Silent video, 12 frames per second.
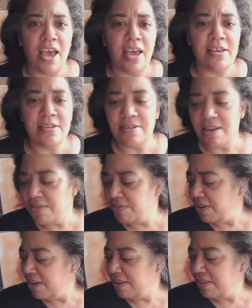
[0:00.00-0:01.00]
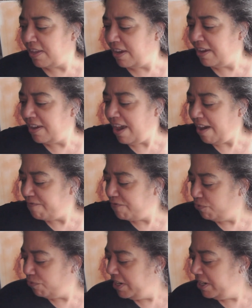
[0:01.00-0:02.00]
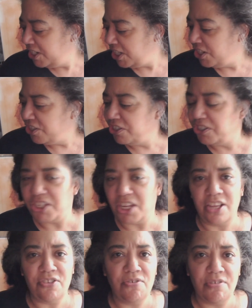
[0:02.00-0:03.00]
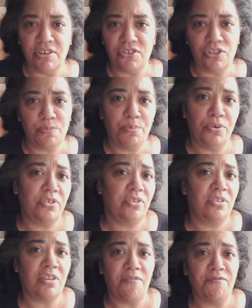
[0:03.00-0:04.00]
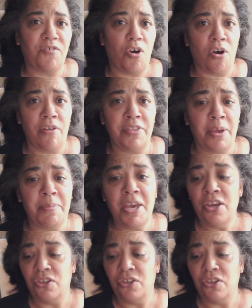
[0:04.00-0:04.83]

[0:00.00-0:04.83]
and they have 3 tiers, and you can just put stuff on them.